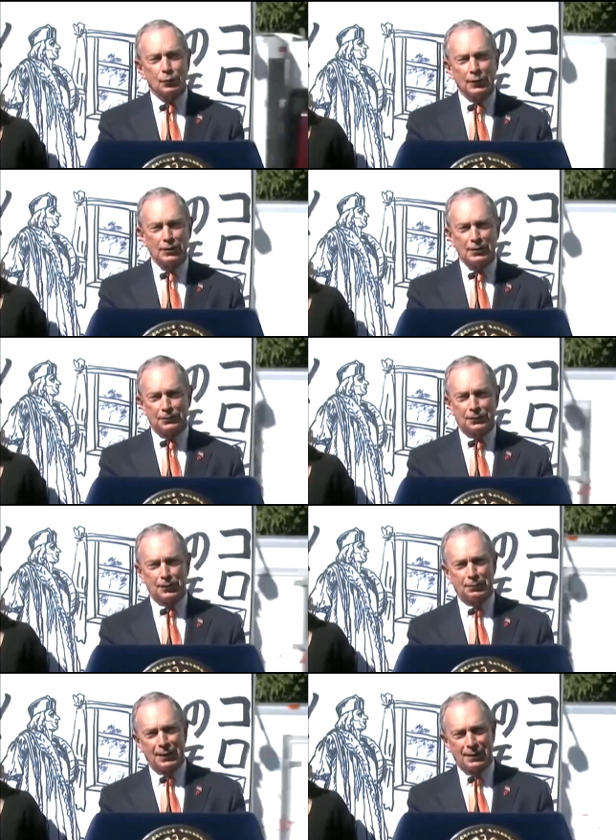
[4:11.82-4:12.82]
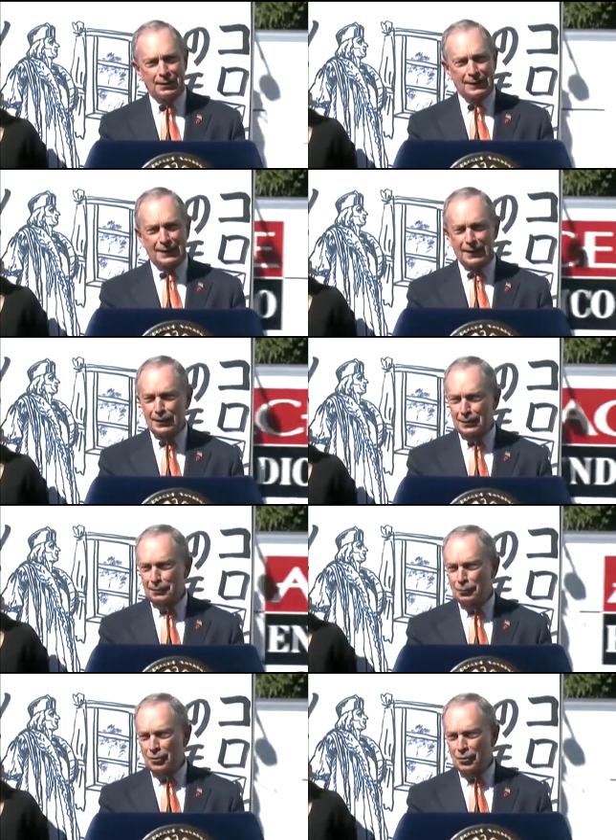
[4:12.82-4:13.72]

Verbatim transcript: which, if your math is any good,